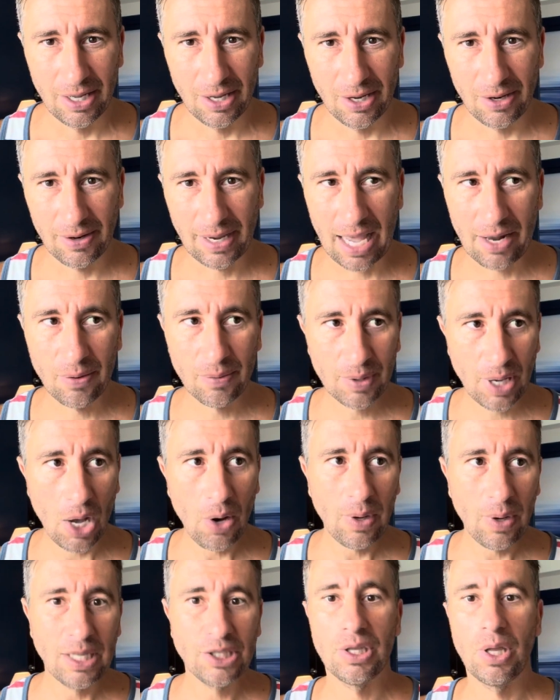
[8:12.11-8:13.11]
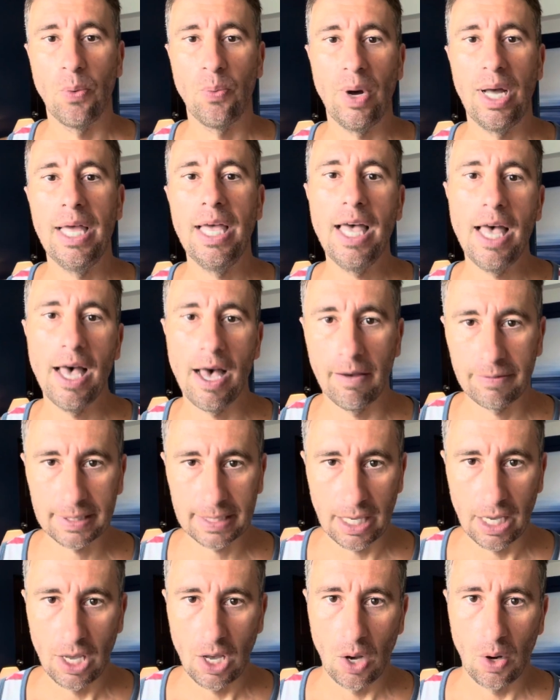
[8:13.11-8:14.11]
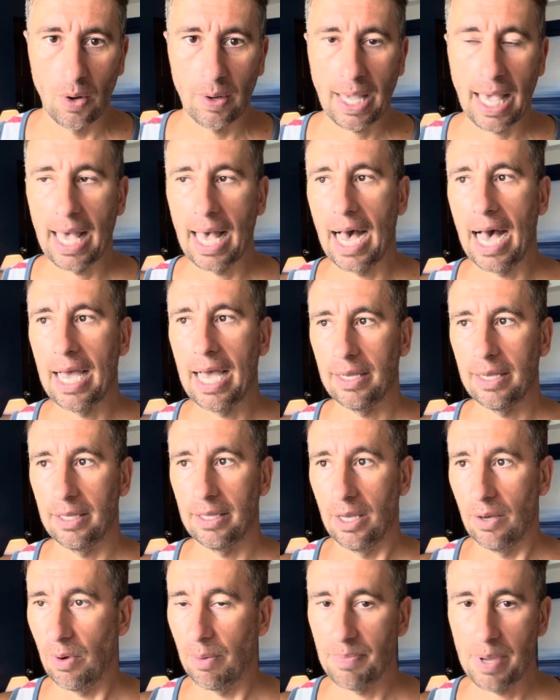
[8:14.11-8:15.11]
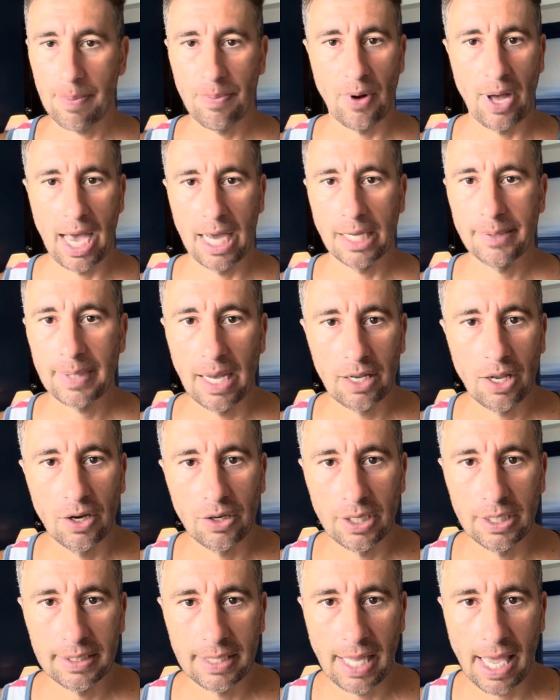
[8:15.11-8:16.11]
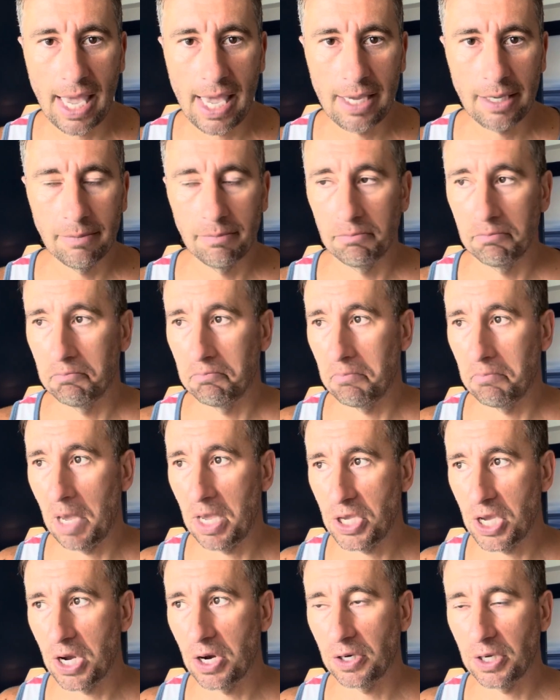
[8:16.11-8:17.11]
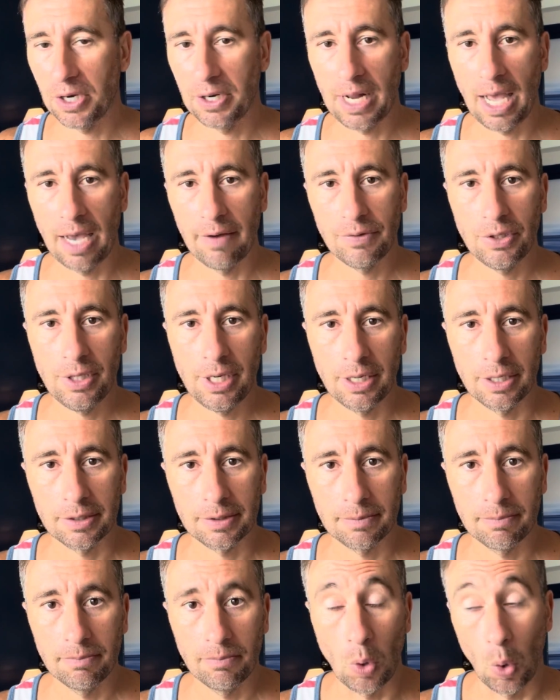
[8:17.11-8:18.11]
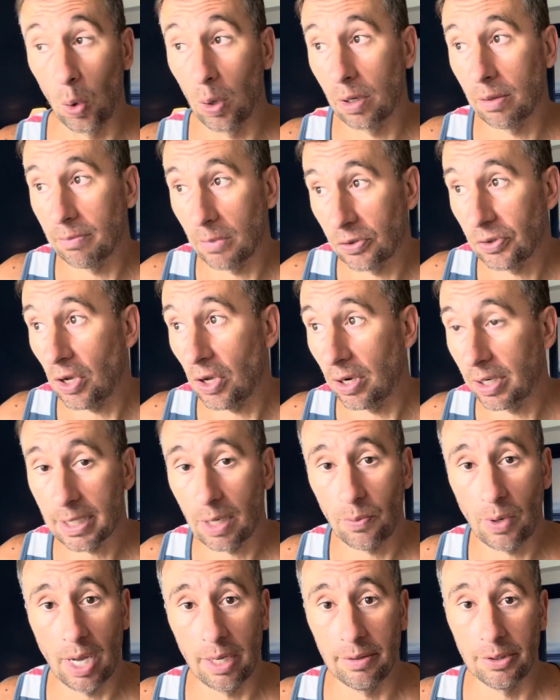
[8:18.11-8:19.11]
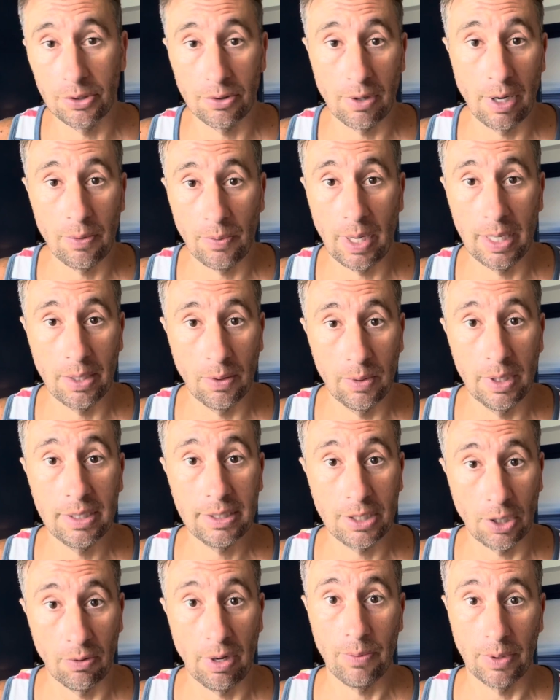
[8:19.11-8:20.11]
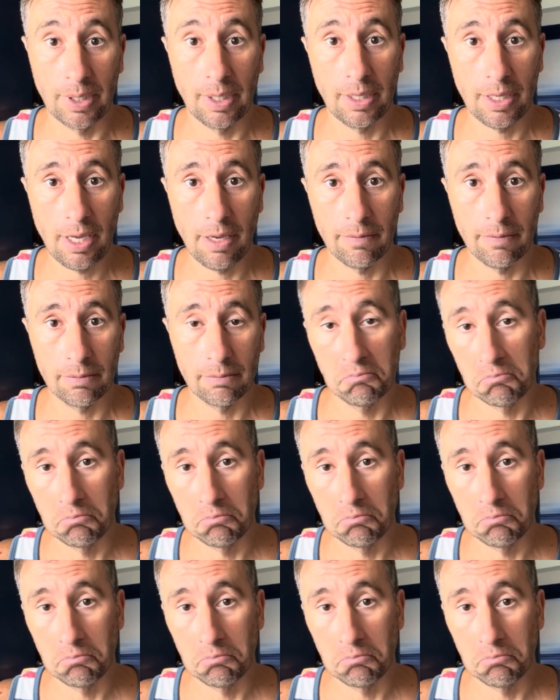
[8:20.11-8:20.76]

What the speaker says: Okay, I don't go into the what ifs. Okay, when people ask me how long you staying, a year, year and a half, 2 years, or as long as I want, until I want to leave.